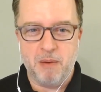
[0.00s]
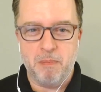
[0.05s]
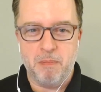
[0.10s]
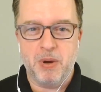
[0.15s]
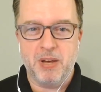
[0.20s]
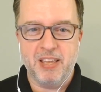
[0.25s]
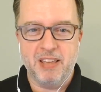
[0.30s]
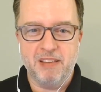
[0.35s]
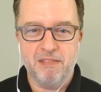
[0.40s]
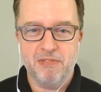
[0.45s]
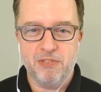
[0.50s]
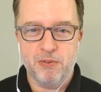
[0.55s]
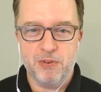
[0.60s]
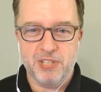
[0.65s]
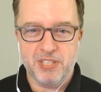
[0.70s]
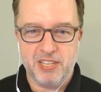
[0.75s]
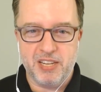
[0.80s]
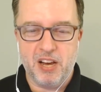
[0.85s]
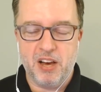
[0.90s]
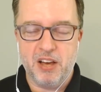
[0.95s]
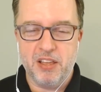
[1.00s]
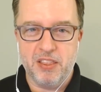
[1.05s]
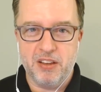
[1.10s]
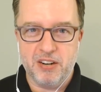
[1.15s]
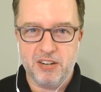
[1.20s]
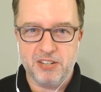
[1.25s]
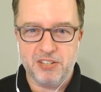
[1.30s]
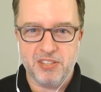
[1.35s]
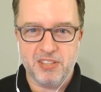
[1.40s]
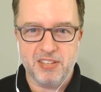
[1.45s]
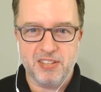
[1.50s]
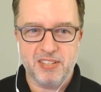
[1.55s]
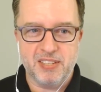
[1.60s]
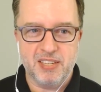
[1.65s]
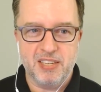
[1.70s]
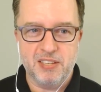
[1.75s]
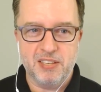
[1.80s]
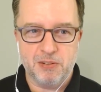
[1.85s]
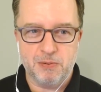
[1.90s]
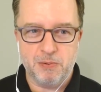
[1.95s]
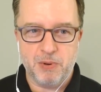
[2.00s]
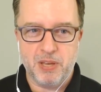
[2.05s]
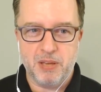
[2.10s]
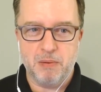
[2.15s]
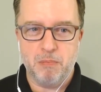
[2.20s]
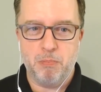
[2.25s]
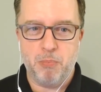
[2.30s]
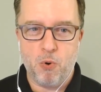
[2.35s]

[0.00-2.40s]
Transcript: but influencing others, the C-suite,